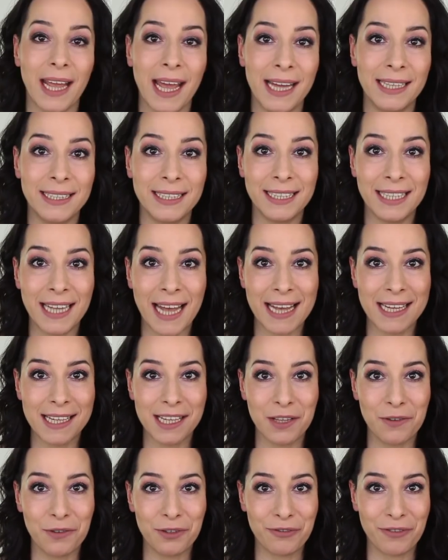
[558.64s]
And a
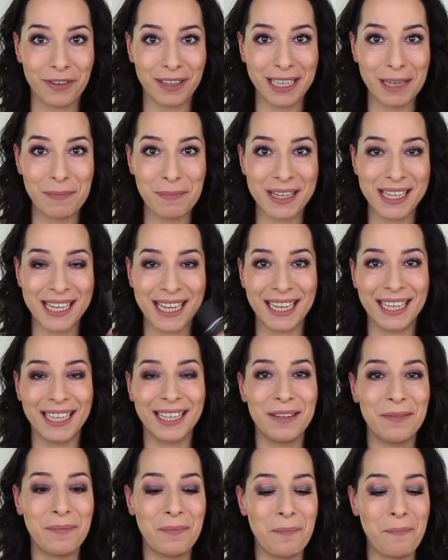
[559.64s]
nice neutral lipstick,
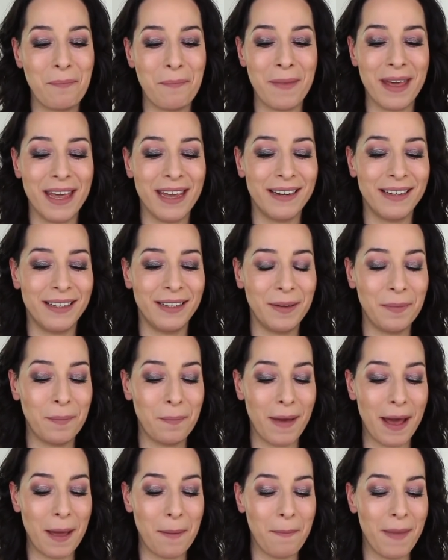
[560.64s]
Mare
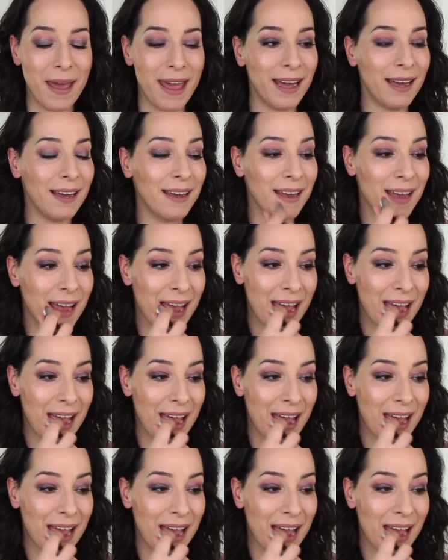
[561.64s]
by MAC.